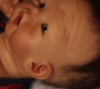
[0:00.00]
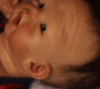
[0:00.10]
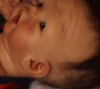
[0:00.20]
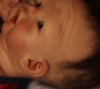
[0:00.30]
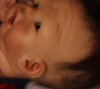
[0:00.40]
you
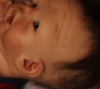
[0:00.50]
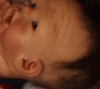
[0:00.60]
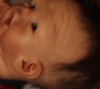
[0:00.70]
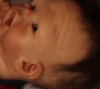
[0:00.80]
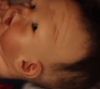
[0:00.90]
guys know
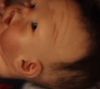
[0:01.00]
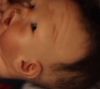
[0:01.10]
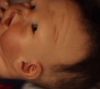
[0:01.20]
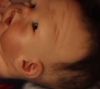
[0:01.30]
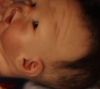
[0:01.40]
that all can
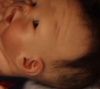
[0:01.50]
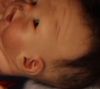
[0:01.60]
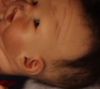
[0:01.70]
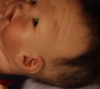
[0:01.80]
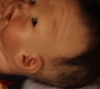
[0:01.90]
change in
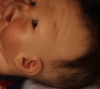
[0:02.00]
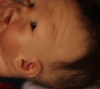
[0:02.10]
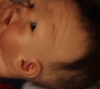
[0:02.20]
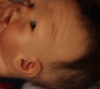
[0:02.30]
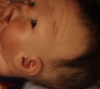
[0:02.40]
like a
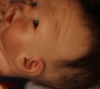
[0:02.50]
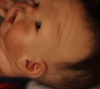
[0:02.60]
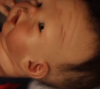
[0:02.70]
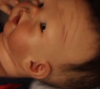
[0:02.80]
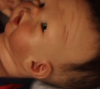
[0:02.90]
blink of an
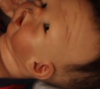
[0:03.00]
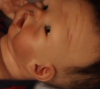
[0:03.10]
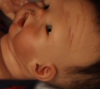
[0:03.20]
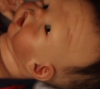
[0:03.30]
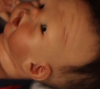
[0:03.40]
eye.
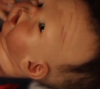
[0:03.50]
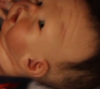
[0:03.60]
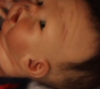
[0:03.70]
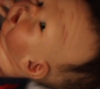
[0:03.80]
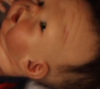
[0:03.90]

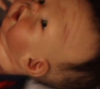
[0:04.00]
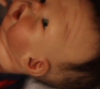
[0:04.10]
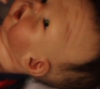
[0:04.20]
Guys, I